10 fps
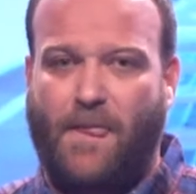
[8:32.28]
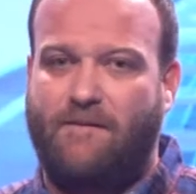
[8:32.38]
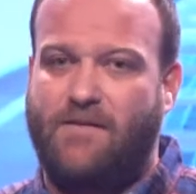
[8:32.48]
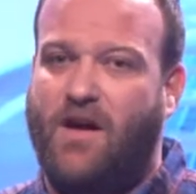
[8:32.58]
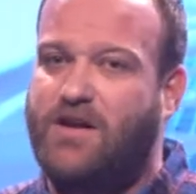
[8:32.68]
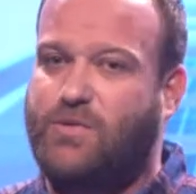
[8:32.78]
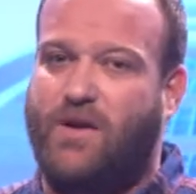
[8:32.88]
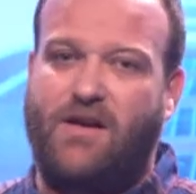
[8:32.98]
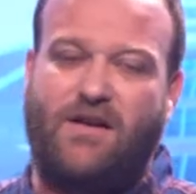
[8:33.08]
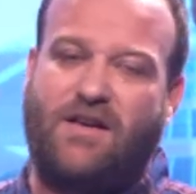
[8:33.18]
And I just
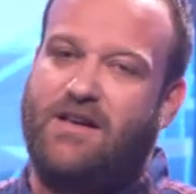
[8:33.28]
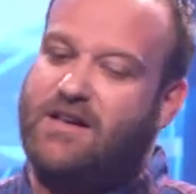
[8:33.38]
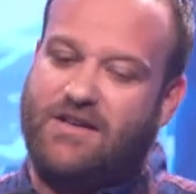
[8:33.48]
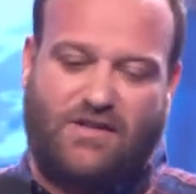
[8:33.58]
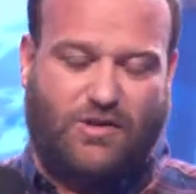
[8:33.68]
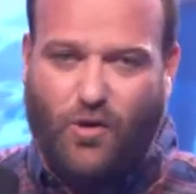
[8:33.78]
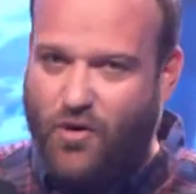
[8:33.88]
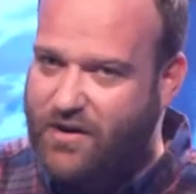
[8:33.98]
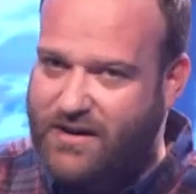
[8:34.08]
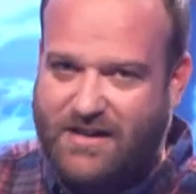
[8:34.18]
want to
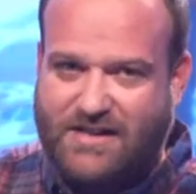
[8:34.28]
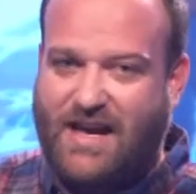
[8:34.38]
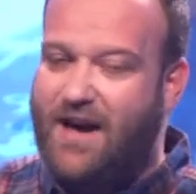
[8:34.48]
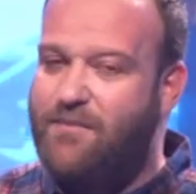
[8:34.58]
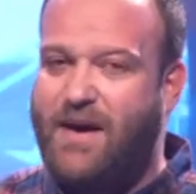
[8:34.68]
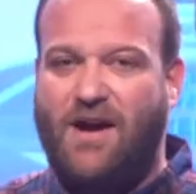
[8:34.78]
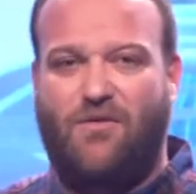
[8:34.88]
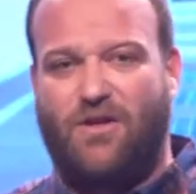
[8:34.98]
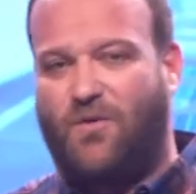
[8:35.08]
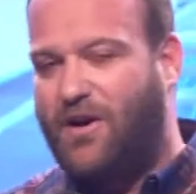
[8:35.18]
talk and just unpack
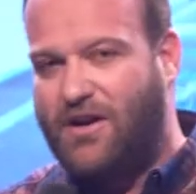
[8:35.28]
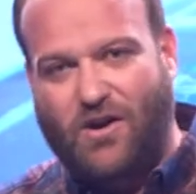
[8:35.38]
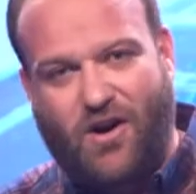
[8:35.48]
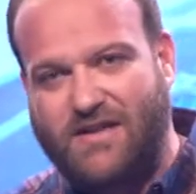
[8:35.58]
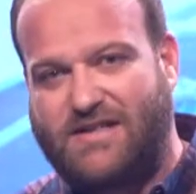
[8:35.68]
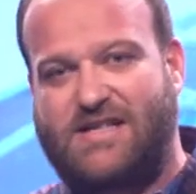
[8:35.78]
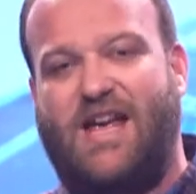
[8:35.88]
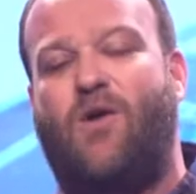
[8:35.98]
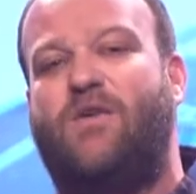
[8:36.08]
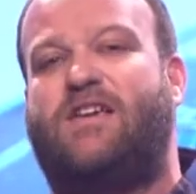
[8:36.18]
what the Word of God says and
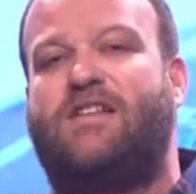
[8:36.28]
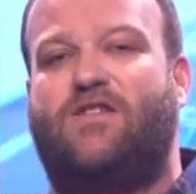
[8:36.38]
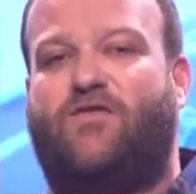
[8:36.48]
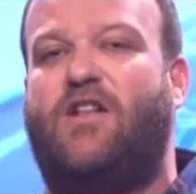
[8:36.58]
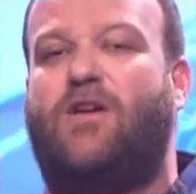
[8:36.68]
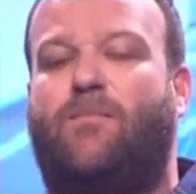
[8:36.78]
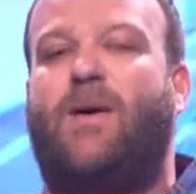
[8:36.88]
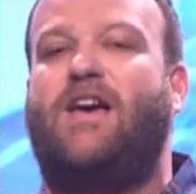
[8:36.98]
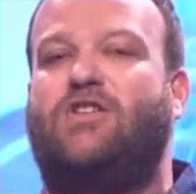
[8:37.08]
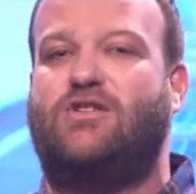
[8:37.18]
how we can develop
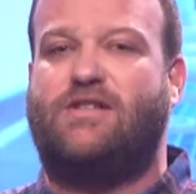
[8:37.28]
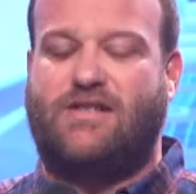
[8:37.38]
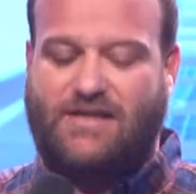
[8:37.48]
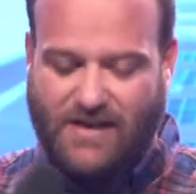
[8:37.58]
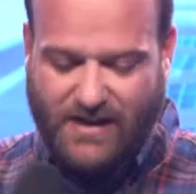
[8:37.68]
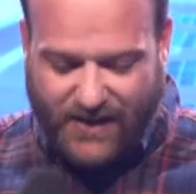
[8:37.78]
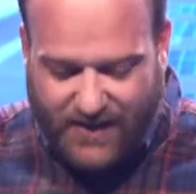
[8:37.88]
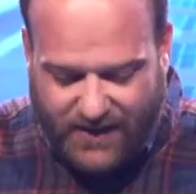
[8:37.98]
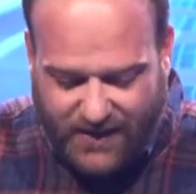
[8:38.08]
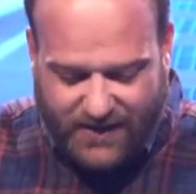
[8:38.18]
patience
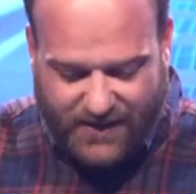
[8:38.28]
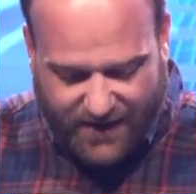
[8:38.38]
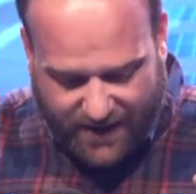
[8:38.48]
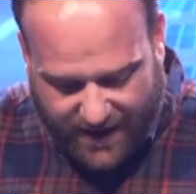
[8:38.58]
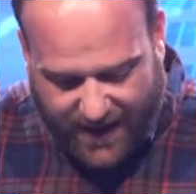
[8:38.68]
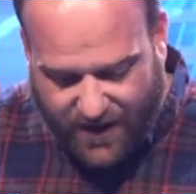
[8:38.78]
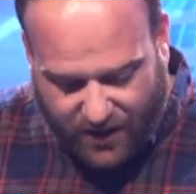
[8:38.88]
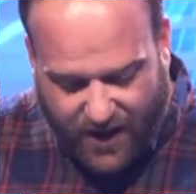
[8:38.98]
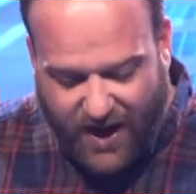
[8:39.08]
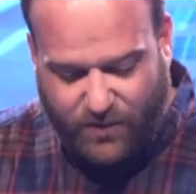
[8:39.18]
in our
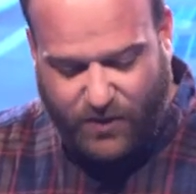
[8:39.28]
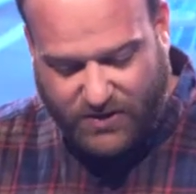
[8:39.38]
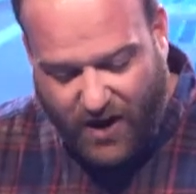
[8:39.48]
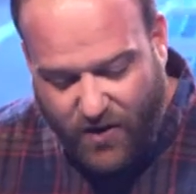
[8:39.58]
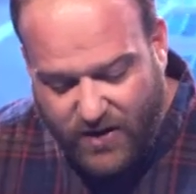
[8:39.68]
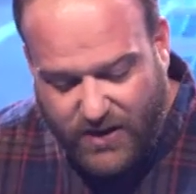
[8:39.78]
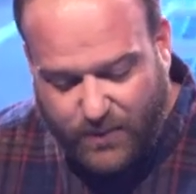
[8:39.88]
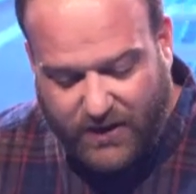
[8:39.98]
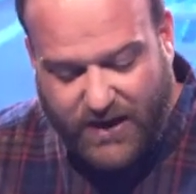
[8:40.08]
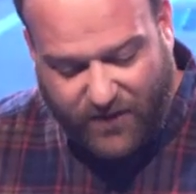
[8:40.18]
life. Because I really
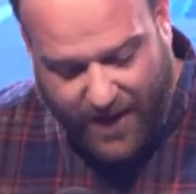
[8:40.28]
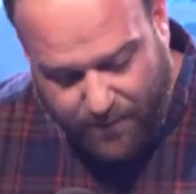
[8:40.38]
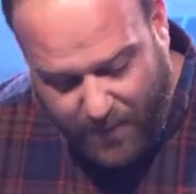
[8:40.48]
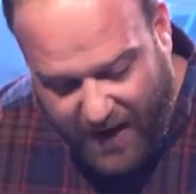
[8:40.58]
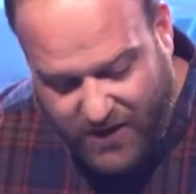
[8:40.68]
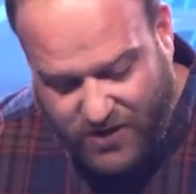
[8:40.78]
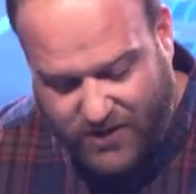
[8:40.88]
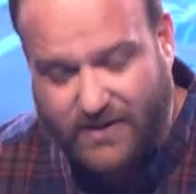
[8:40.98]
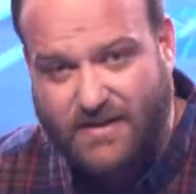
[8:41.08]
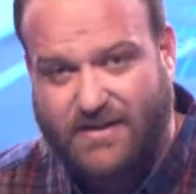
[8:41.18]
believe that
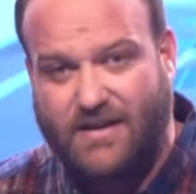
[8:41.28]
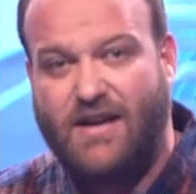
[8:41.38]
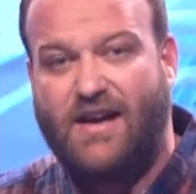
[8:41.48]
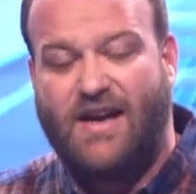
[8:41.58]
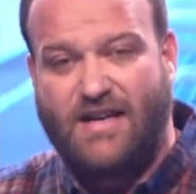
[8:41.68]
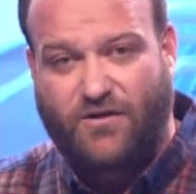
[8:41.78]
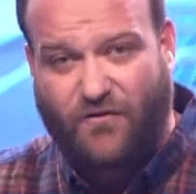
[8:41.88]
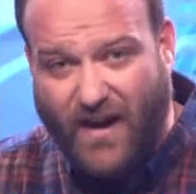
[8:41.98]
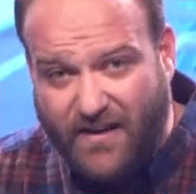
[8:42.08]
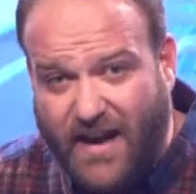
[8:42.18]
patience, it's
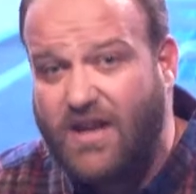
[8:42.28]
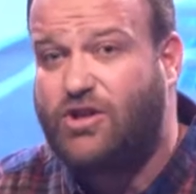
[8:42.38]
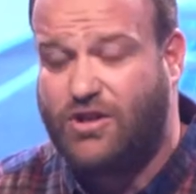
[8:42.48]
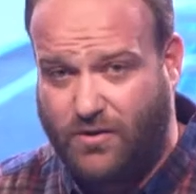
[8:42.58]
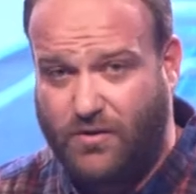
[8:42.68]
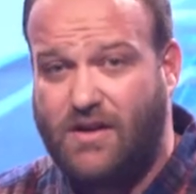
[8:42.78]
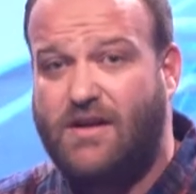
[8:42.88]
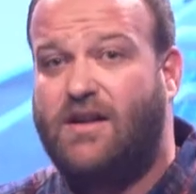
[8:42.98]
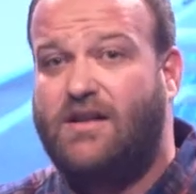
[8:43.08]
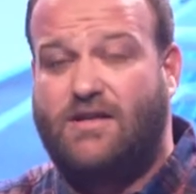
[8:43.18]
foundational
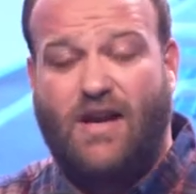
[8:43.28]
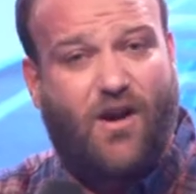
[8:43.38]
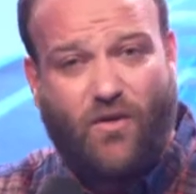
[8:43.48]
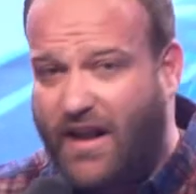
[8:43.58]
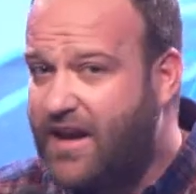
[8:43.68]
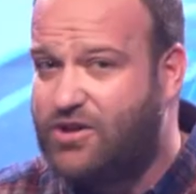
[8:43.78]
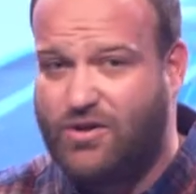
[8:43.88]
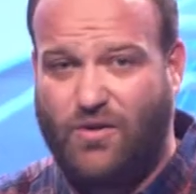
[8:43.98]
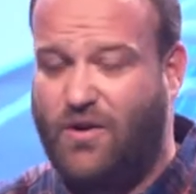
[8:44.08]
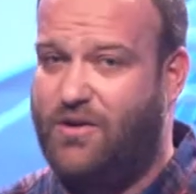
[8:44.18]
to our
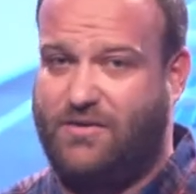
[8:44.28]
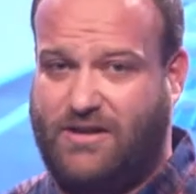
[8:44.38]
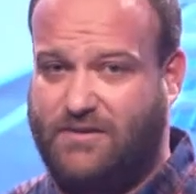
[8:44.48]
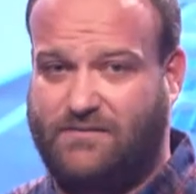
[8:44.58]
relational world.